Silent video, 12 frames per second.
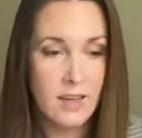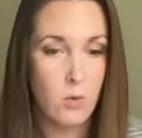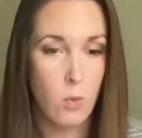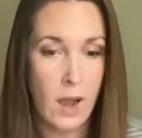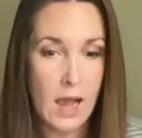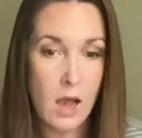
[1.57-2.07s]

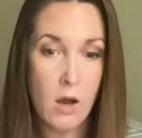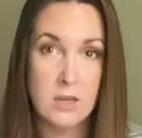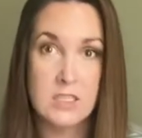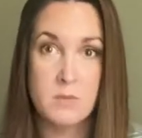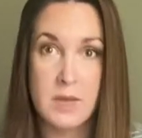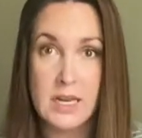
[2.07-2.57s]
Wow,
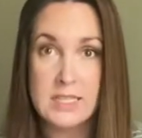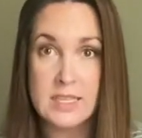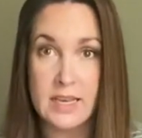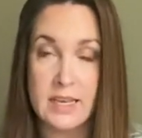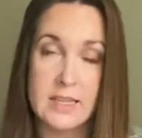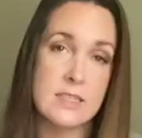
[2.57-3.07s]
it's been a
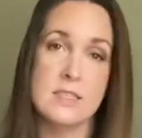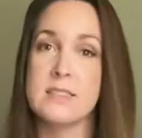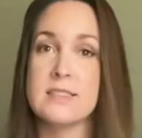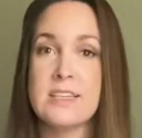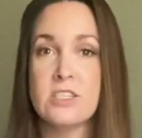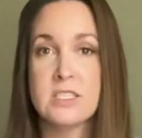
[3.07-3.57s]
second
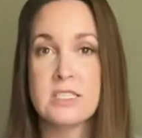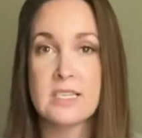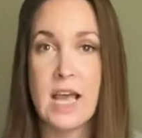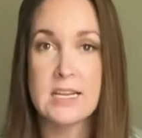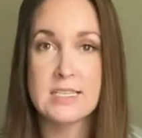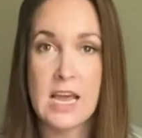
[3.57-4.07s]
since I just
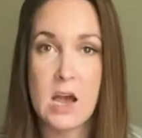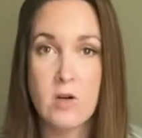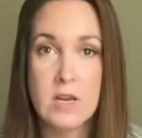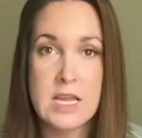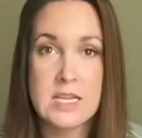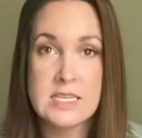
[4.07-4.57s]
sat down
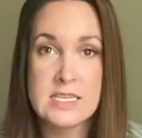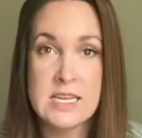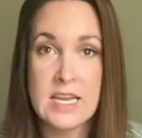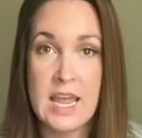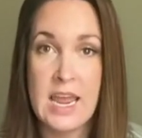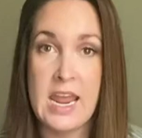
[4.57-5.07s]
and
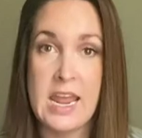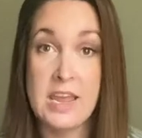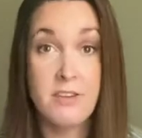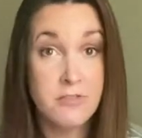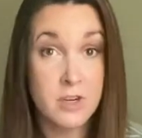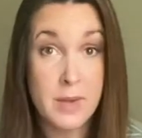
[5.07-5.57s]
did a
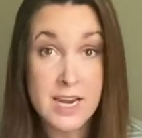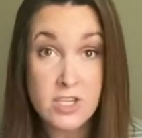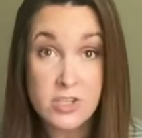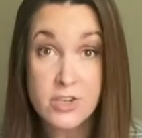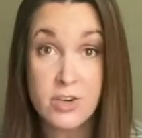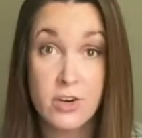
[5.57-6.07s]

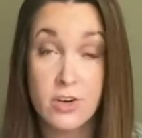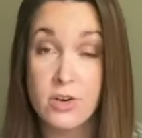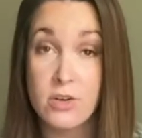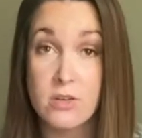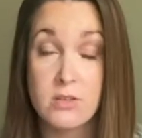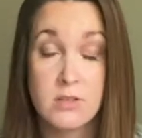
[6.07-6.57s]

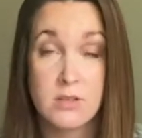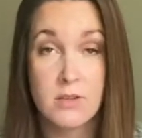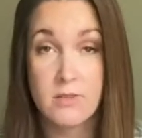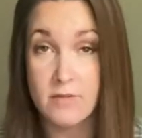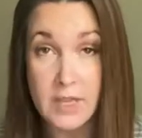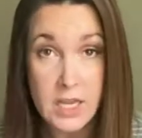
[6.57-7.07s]
informational
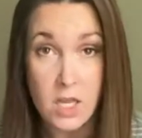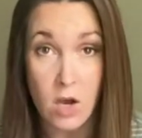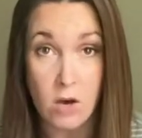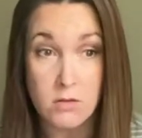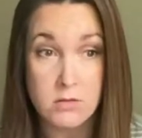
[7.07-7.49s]
video.